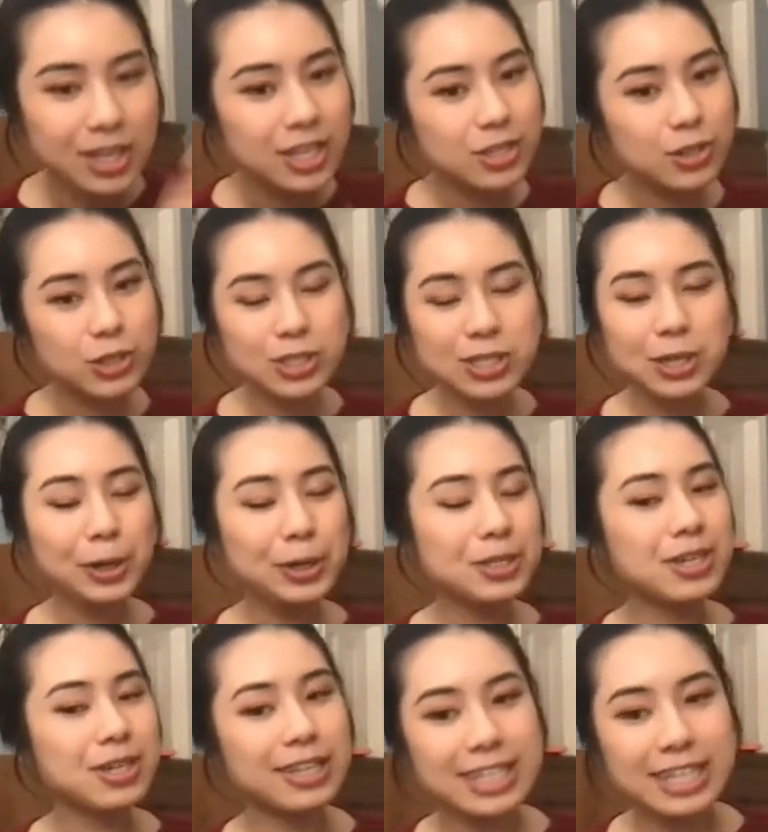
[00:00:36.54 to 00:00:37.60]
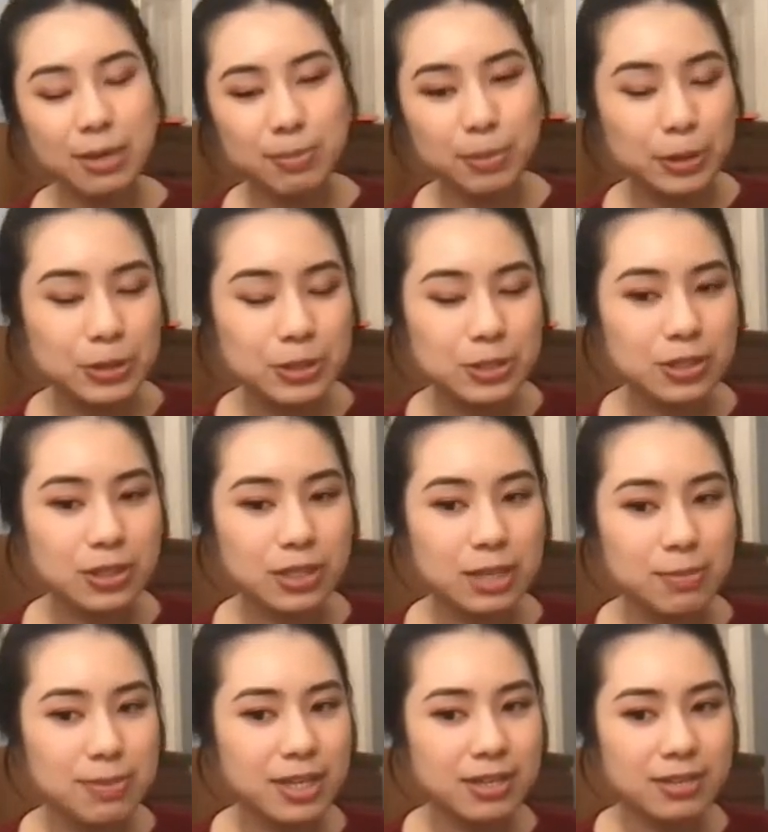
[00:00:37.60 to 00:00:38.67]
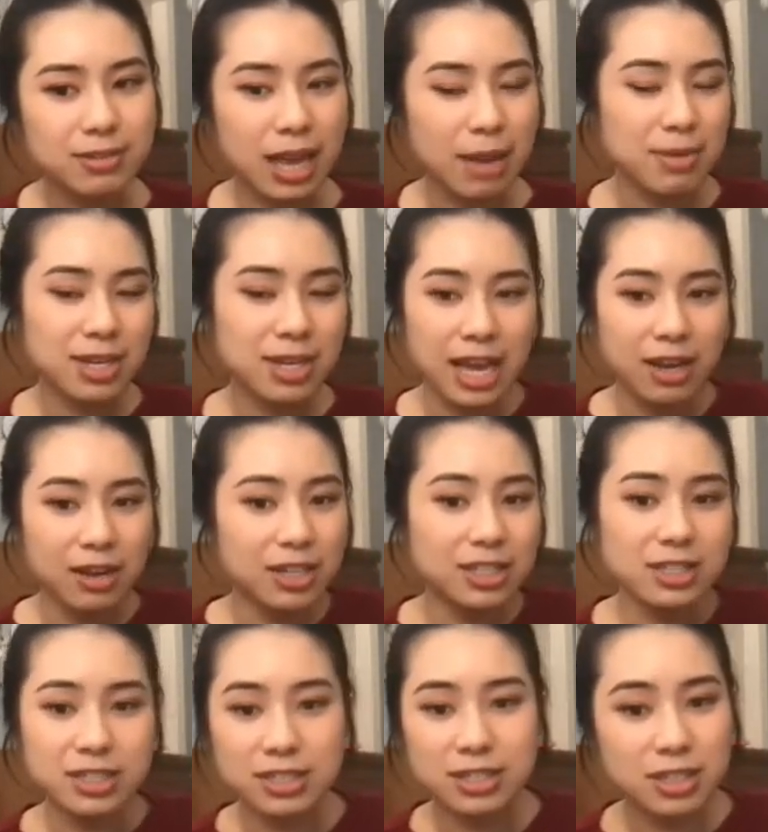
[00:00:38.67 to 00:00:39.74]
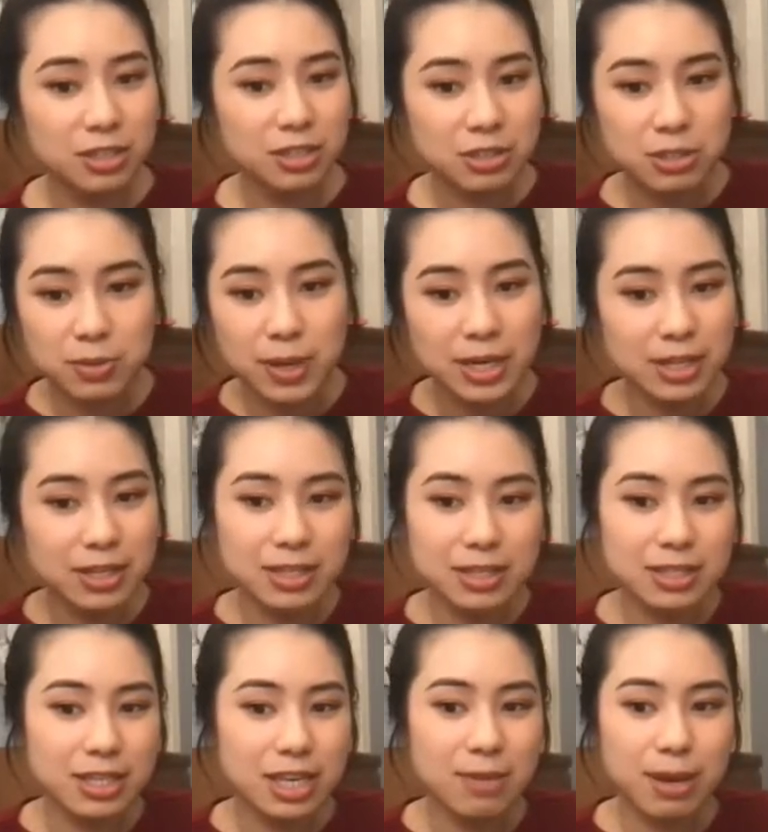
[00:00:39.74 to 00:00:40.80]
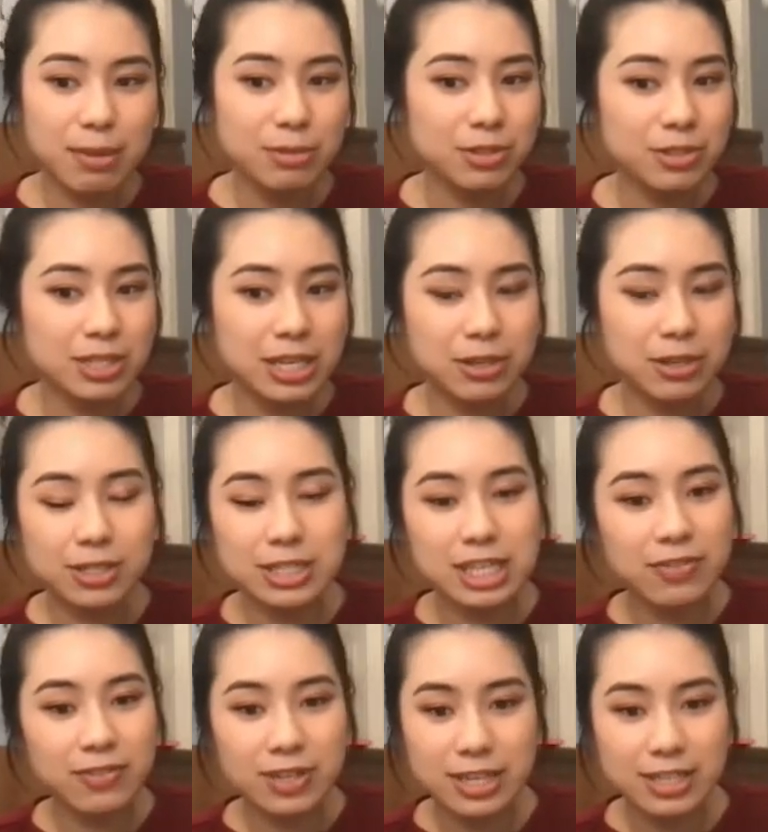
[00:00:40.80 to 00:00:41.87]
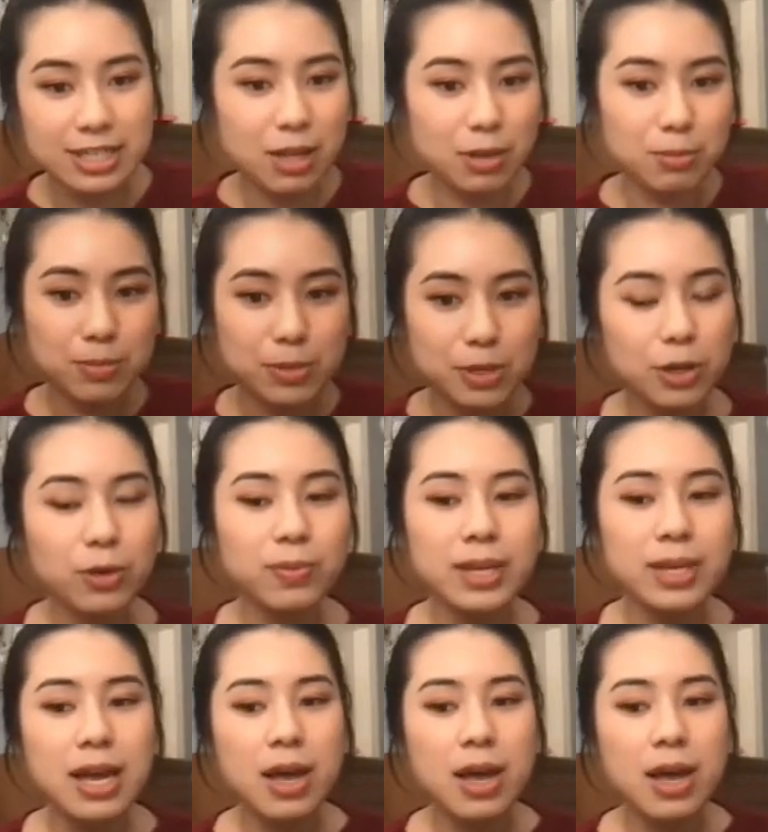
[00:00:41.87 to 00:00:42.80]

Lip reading: So just learning to not take it personally, because I honestly didn't do anything to him. I'm just here to see if he needs help, you know?